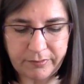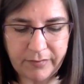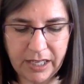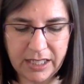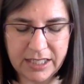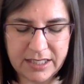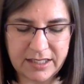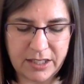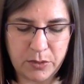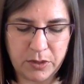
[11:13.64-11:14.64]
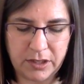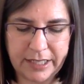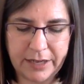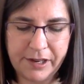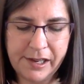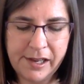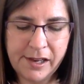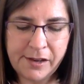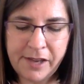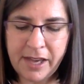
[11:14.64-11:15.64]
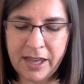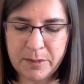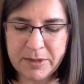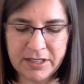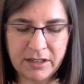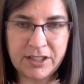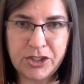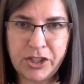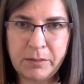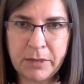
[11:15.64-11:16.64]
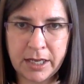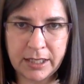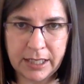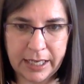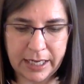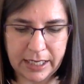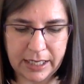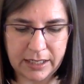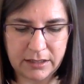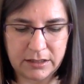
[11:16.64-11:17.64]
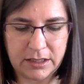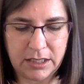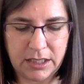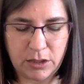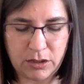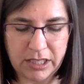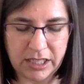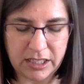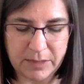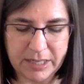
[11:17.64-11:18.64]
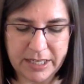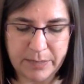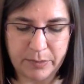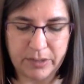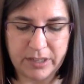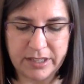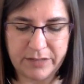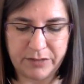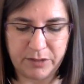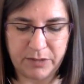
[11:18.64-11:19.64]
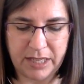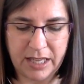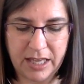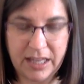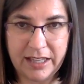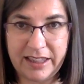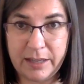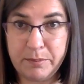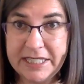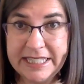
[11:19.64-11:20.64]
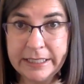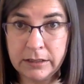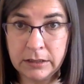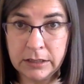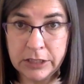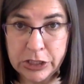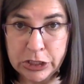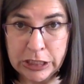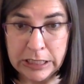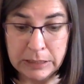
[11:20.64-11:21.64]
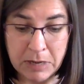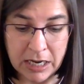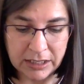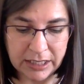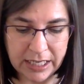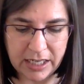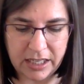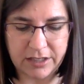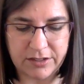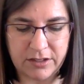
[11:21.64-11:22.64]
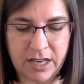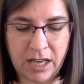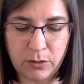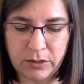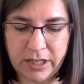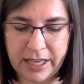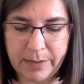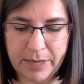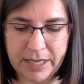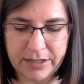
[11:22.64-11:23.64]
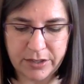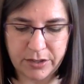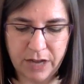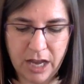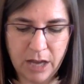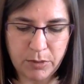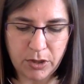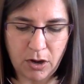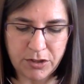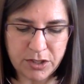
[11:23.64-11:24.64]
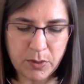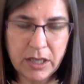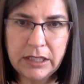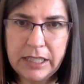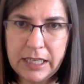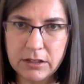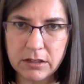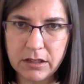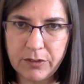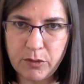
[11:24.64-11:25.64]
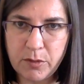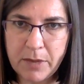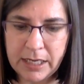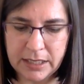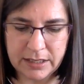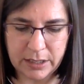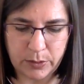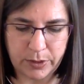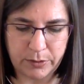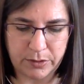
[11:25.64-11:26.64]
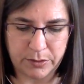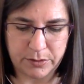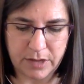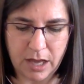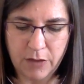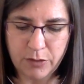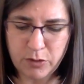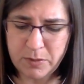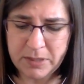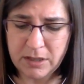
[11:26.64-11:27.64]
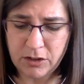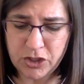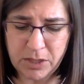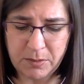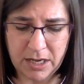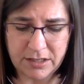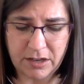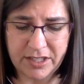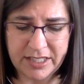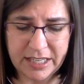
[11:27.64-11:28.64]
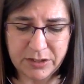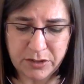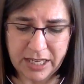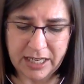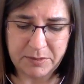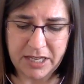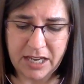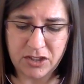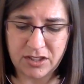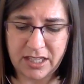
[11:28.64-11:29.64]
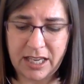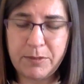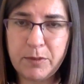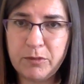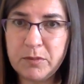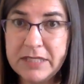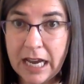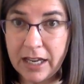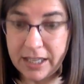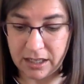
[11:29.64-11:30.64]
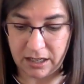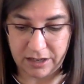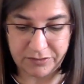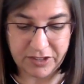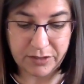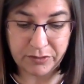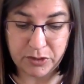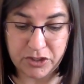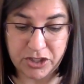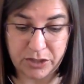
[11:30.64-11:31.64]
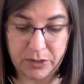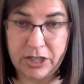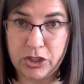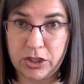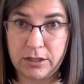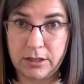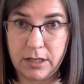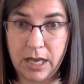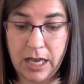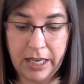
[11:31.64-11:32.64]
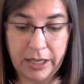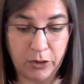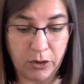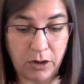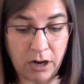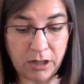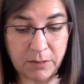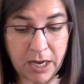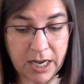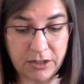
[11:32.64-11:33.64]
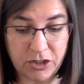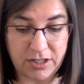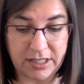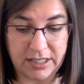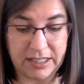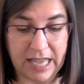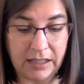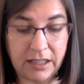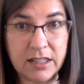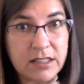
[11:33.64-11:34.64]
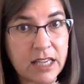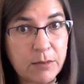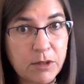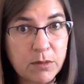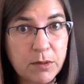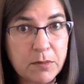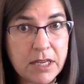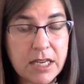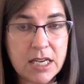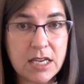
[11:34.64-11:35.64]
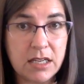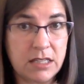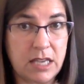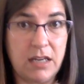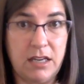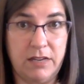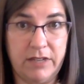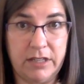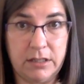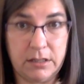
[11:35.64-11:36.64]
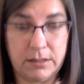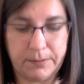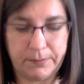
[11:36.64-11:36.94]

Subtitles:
I didn't see who called out, "Oh yeah, the bizarre gene mod lady." Holding onto my temper, I said firmly, "The bizarre gene mod lady is not only the ambassador, but also a leader of the remaining Sequeunos. Those bizarre gene mods are the desert adaptations that kept them from dying off in the first generation. In her heart and mind, she's exactly the same human being as any of us."